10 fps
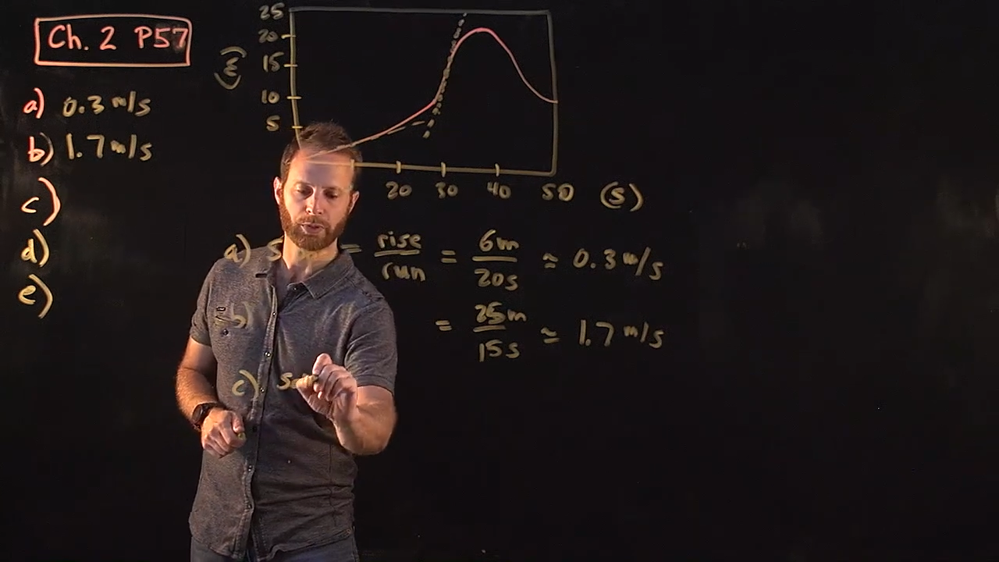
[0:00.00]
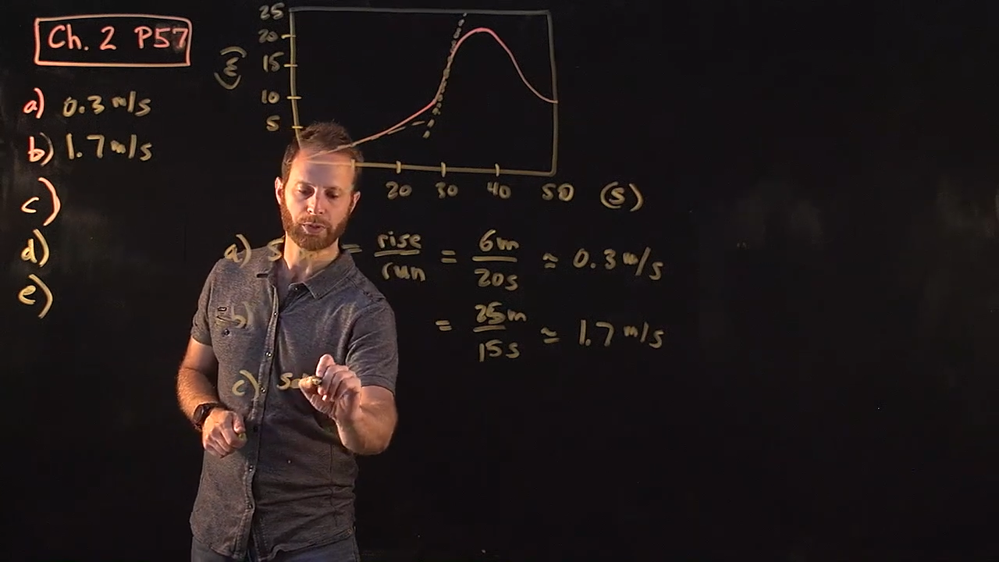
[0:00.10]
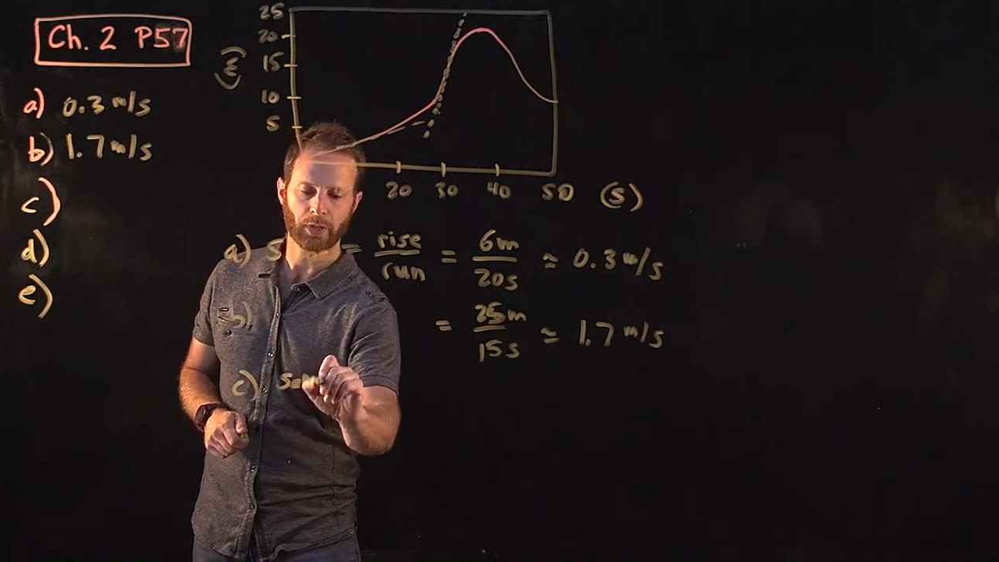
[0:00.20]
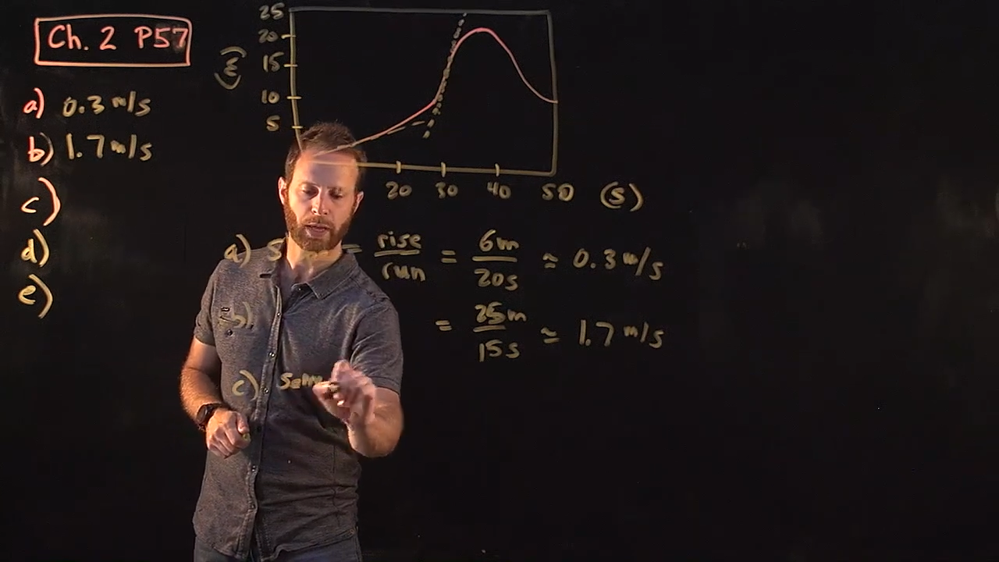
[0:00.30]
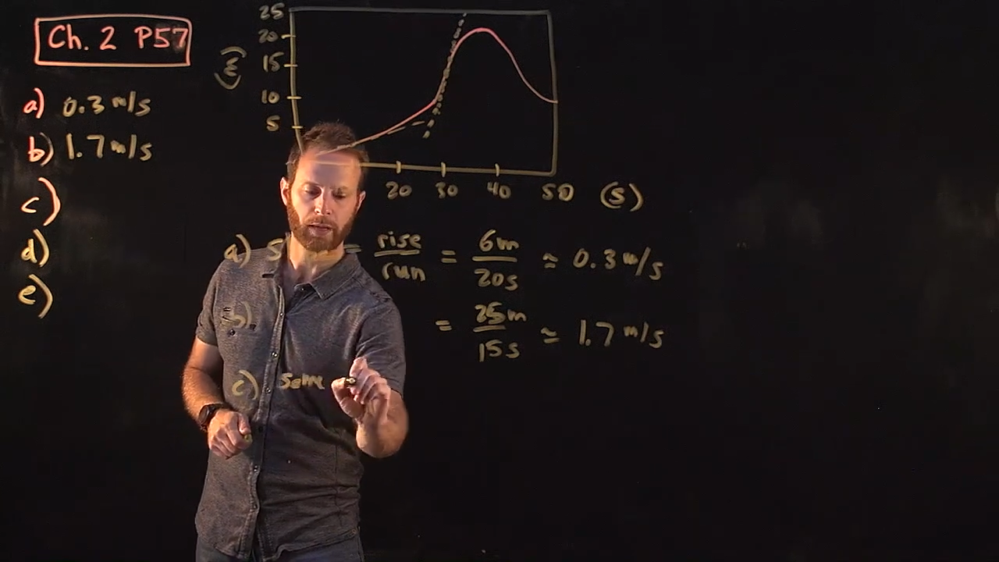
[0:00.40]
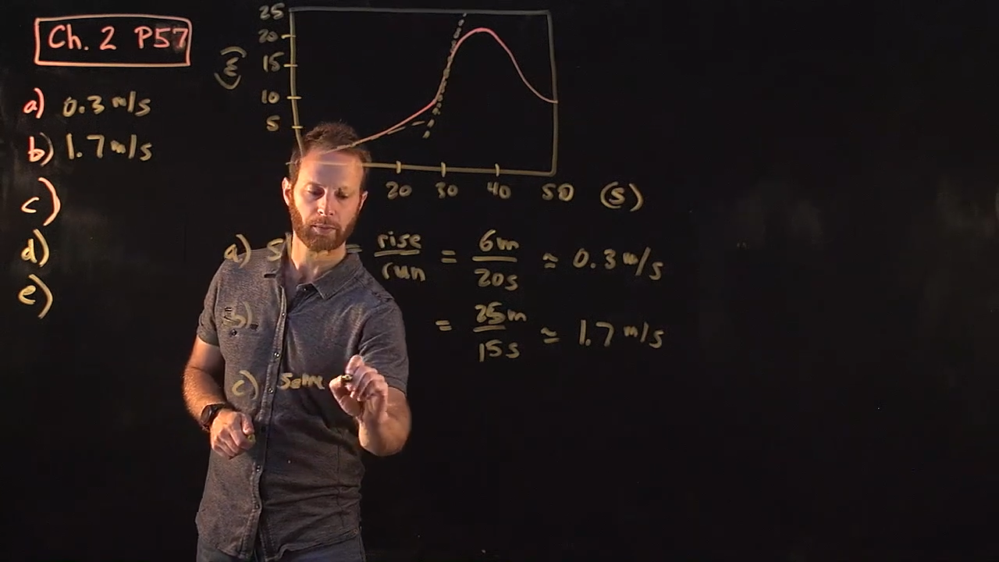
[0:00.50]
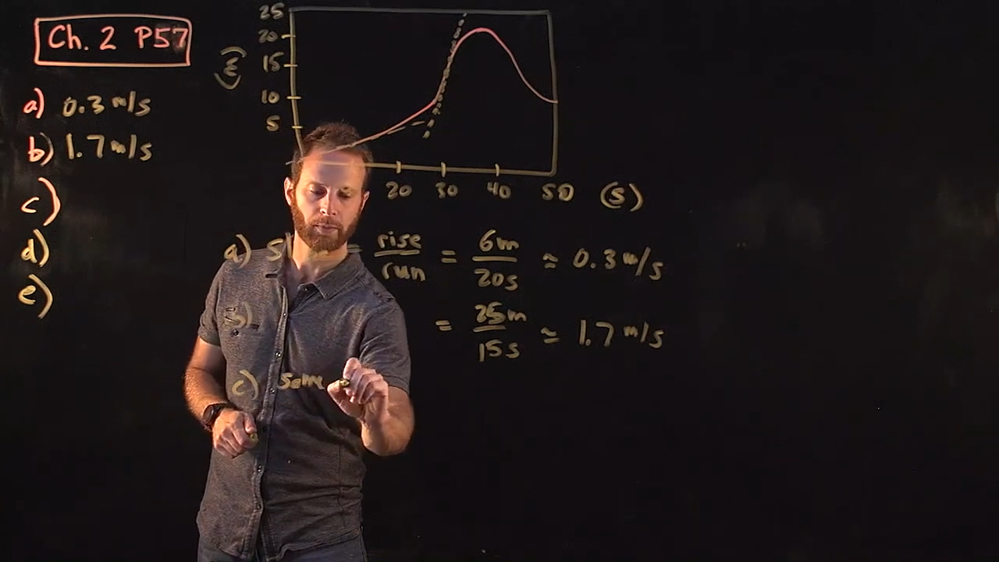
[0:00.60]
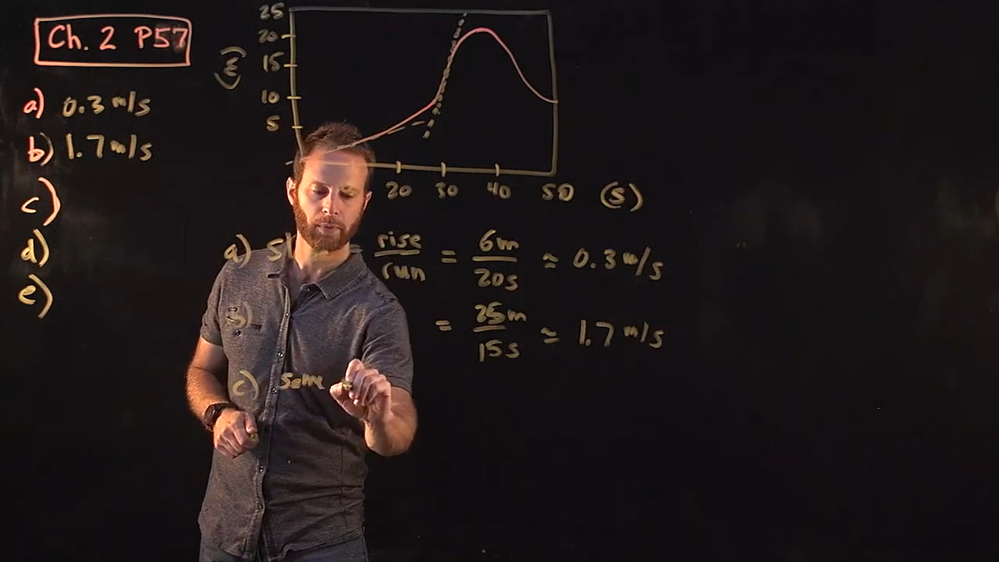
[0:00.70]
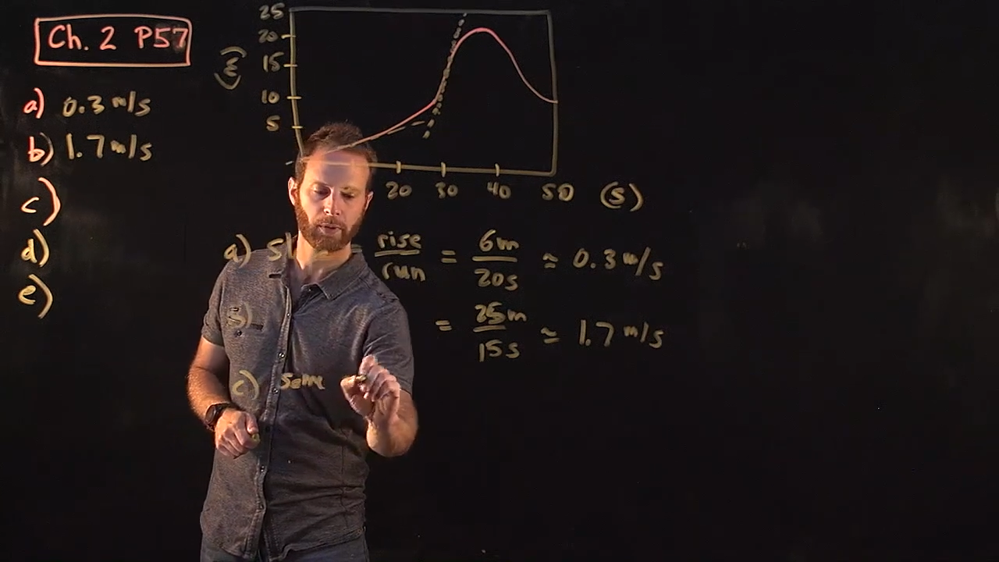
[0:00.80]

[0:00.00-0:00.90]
same